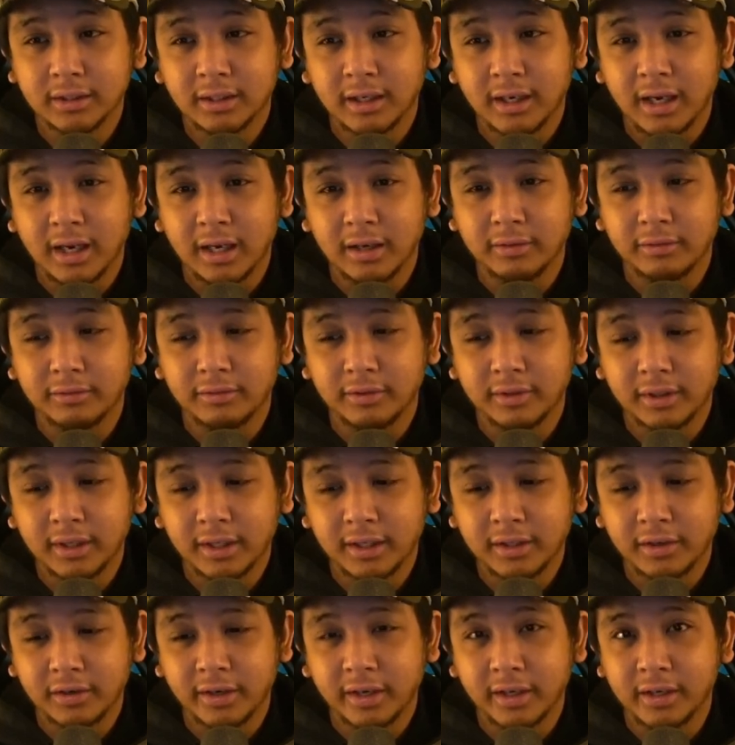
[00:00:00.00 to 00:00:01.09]
I feel
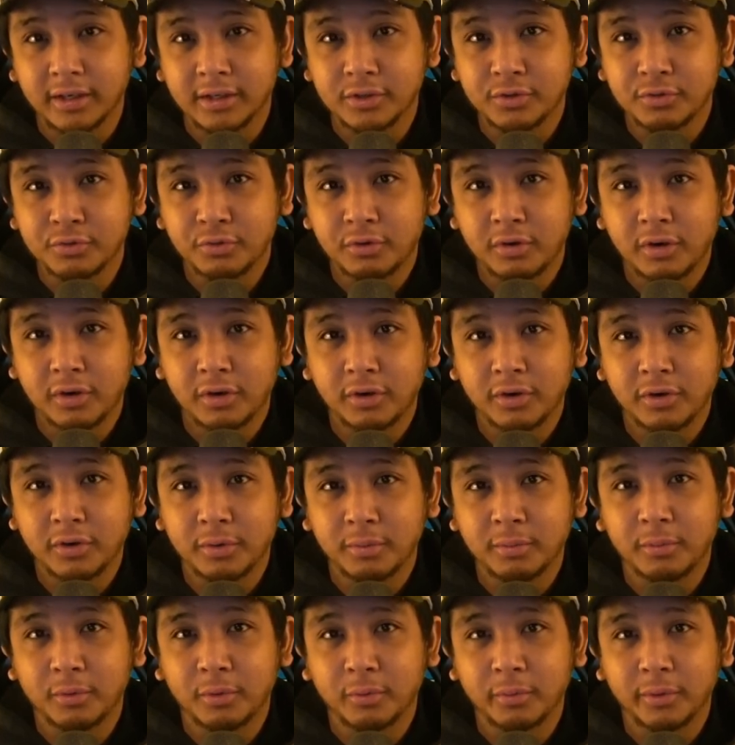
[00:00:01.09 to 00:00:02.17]
like they're getting stronger the
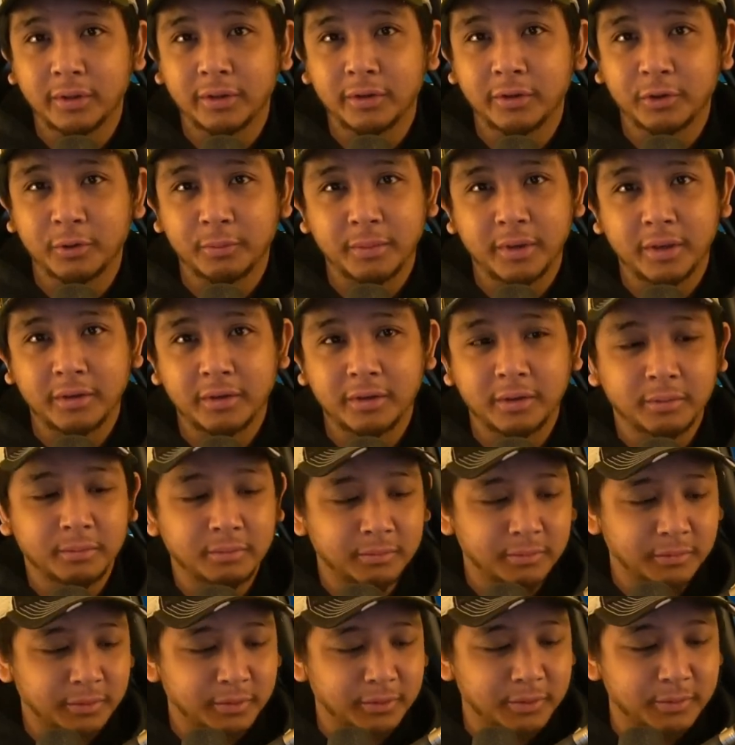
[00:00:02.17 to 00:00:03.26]
more we learn about them.
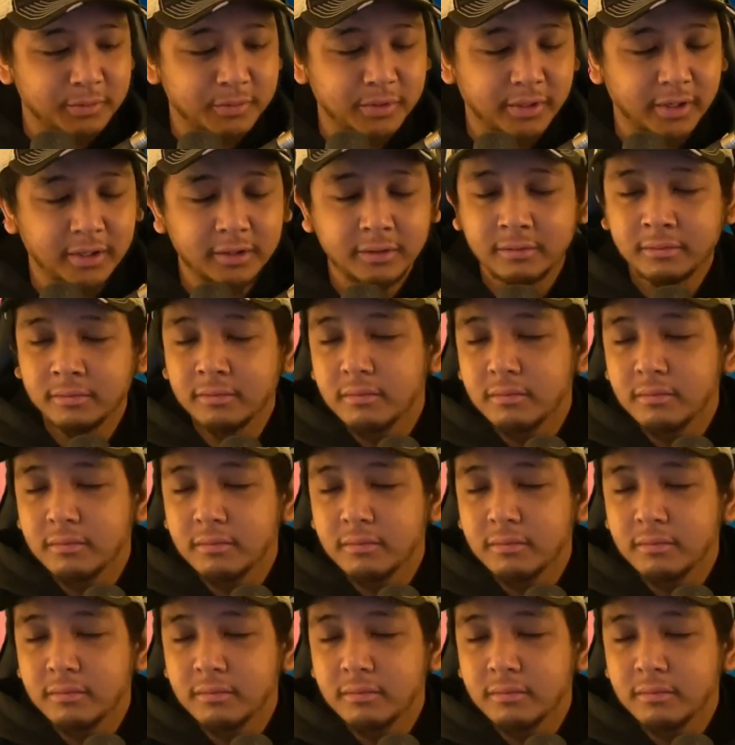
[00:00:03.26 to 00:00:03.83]
You know what I'm saying?